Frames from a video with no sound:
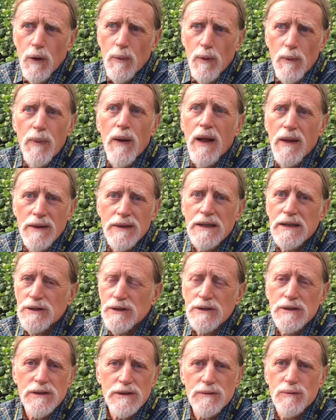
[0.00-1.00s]
mobile
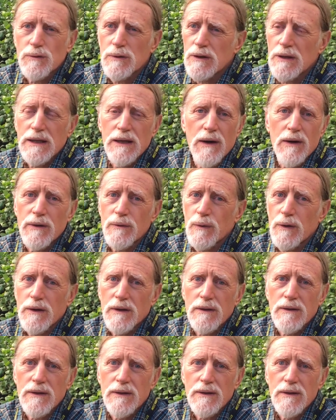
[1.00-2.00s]
pollination is really hard
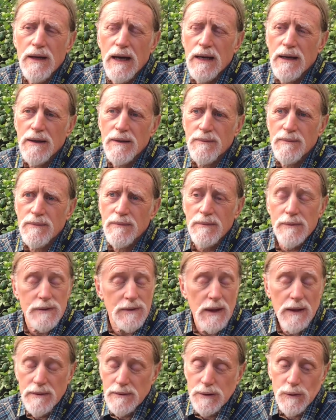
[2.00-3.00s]
work.
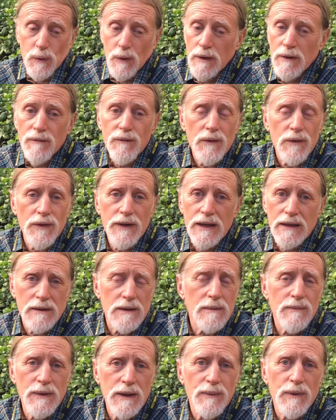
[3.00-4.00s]
It's a wonderful thing
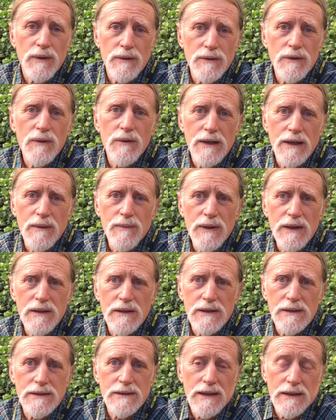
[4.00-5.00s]
that people are doing it
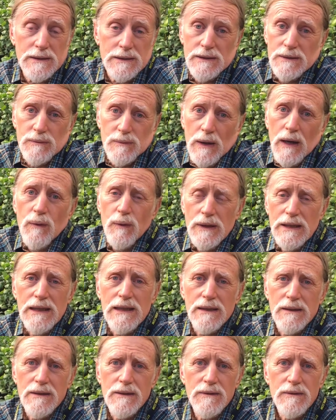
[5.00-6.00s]
because that's how we
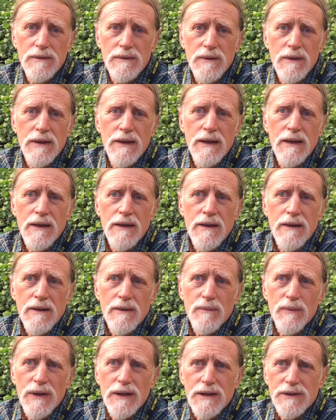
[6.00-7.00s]
eat,
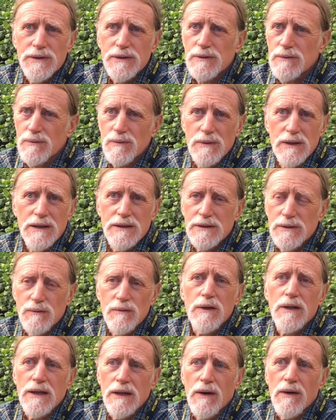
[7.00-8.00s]
but it's
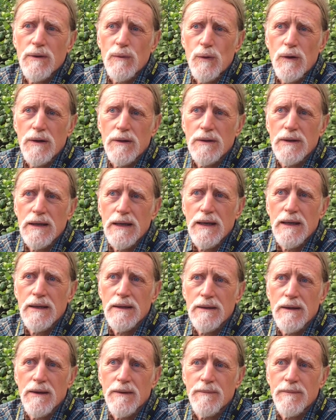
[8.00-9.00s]
really hard work.
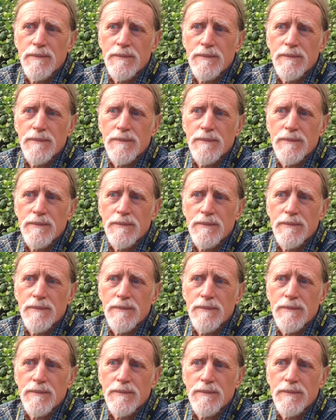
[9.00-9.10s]
And